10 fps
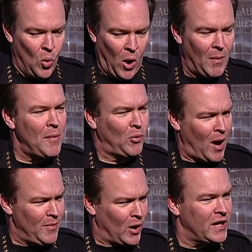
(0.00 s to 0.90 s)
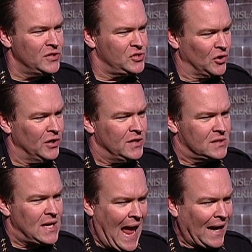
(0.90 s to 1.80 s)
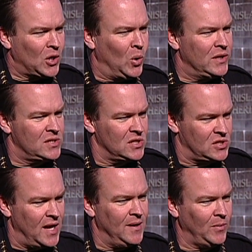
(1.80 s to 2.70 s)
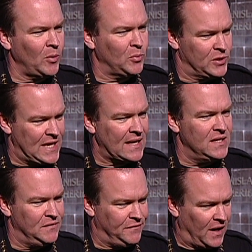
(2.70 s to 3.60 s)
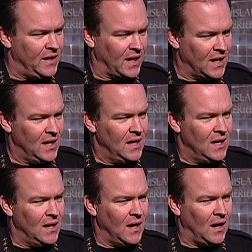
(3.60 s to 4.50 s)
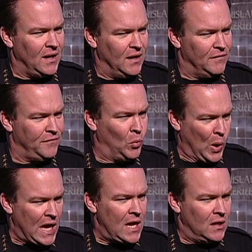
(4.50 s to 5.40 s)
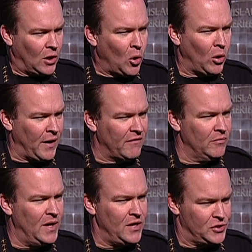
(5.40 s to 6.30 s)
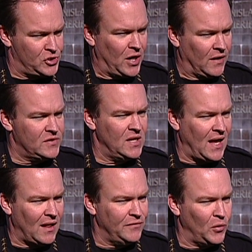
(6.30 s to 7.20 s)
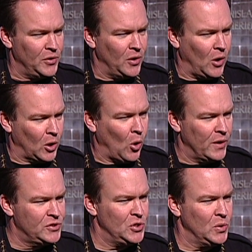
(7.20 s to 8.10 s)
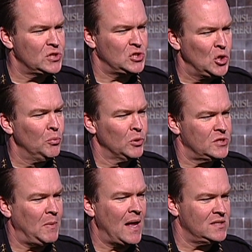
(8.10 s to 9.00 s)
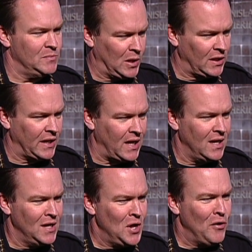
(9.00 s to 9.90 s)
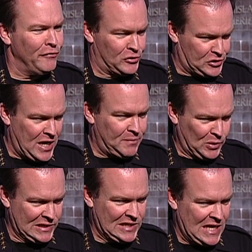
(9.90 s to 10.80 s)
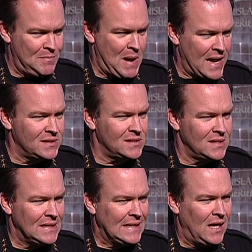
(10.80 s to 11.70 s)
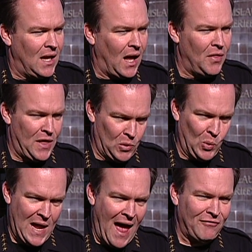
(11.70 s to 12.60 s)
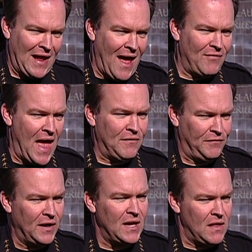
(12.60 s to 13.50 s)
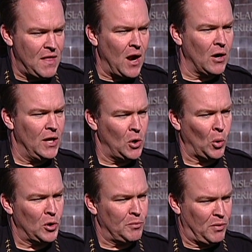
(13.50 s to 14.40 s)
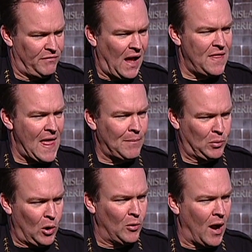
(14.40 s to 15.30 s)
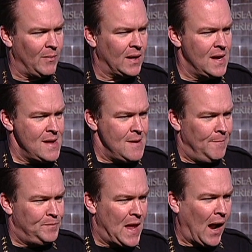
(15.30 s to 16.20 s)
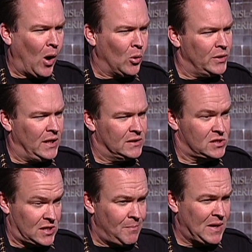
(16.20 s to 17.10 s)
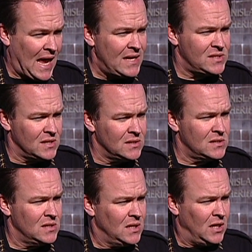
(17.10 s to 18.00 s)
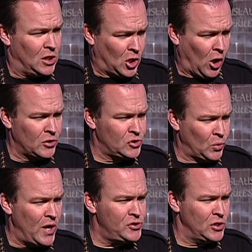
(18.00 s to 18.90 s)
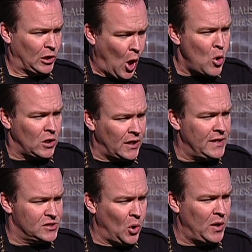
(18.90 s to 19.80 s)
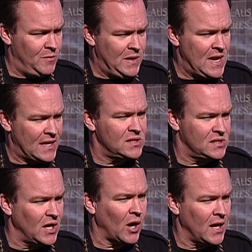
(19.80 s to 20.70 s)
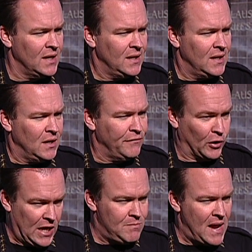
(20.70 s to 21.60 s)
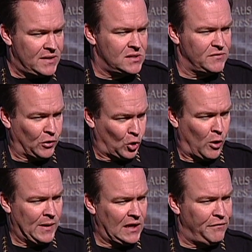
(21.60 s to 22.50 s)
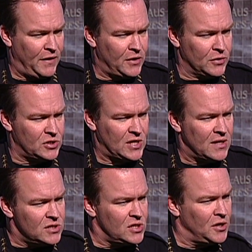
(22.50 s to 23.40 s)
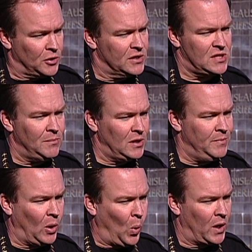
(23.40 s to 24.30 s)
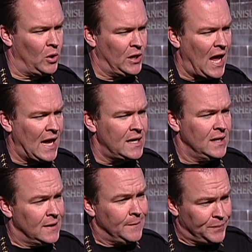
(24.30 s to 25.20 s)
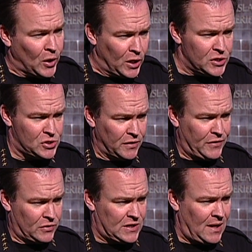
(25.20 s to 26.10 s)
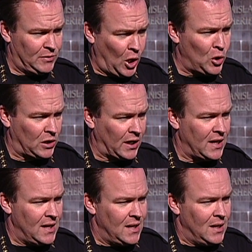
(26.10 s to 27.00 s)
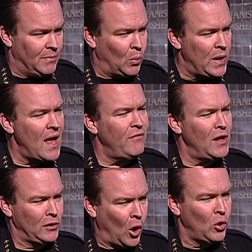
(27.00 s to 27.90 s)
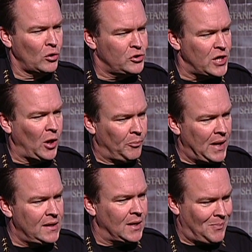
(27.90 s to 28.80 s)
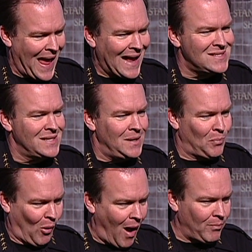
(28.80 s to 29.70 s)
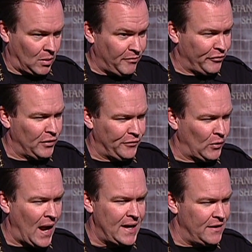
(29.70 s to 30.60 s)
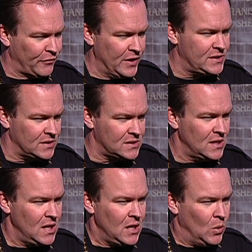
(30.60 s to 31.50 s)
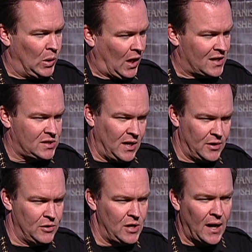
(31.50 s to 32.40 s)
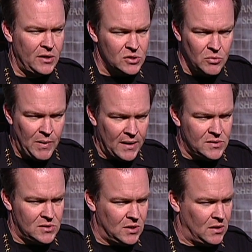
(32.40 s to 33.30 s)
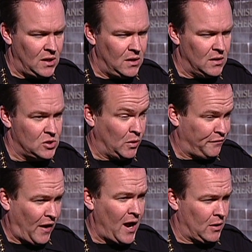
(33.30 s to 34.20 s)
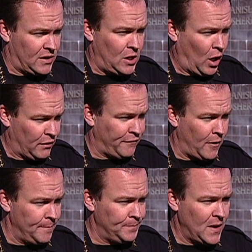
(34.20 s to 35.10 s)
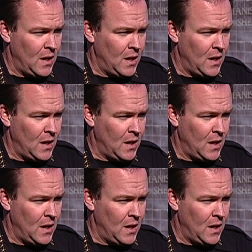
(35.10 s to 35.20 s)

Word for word: Well, my primary concern is adequate, sustainable, protected funding. Uh, if we, local government, and the sheriffs in California are going to assume responsibility for state prison inmates, uh, then we have to have that funding there in order to provide that programming. Now, in some cases, incarceration locally is going to be necessary. For inmates, for criminal offenders sentenced under Assembly Bill 109, they're going to serve their time locally. But we have a local jail bed capacity problem for a variety of reasons. We lost 192 beds to, the, to a fire at the Honor Farm.